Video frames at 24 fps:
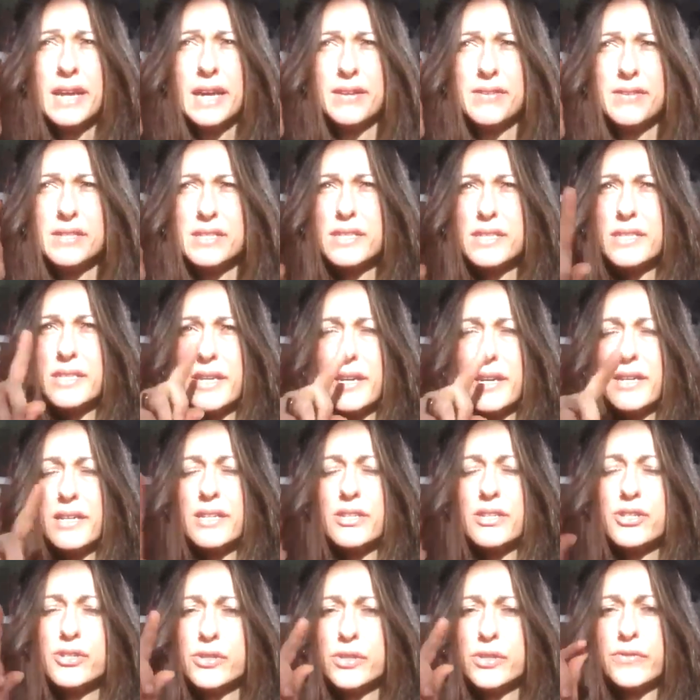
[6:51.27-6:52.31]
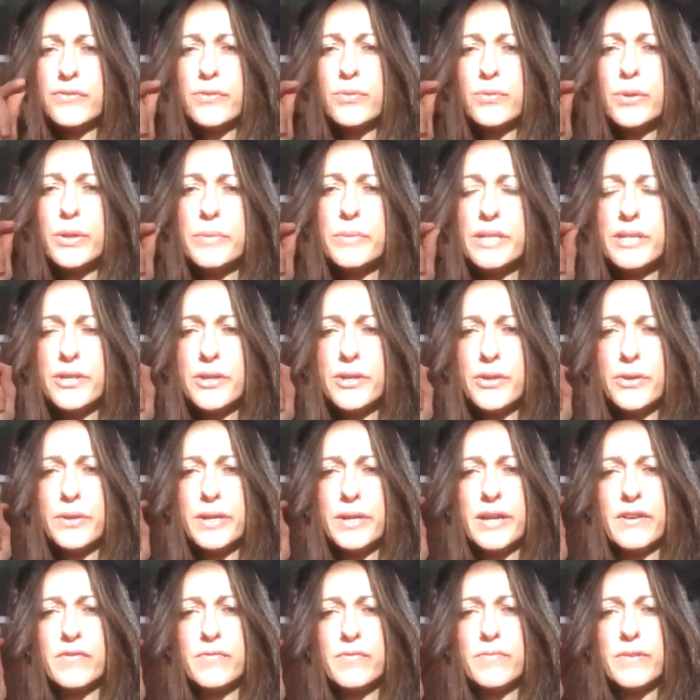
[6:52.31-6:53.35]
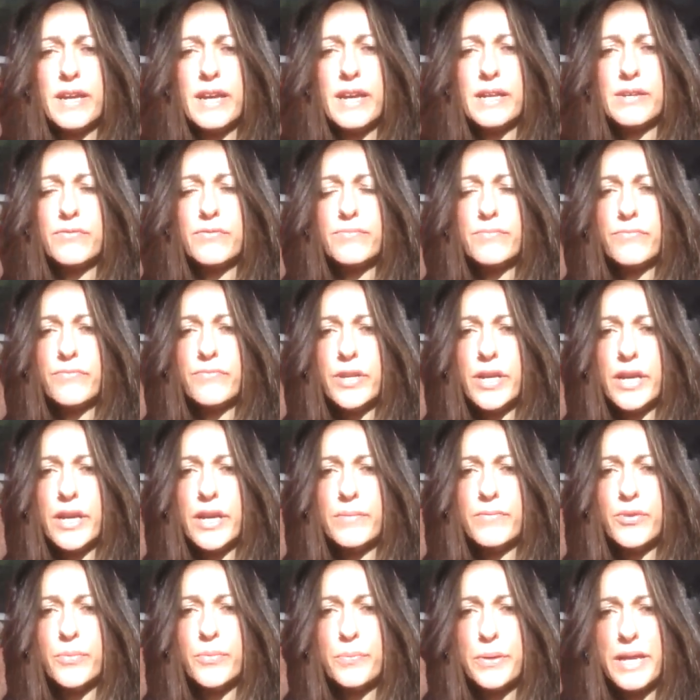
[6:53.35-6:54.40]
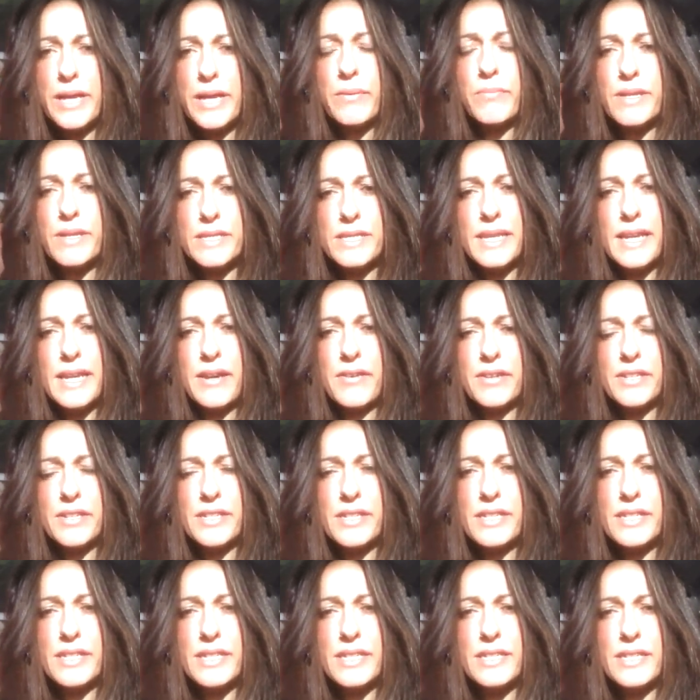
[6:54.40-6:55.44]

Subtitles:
and this is certainly true for women who have had repeat miscarriages.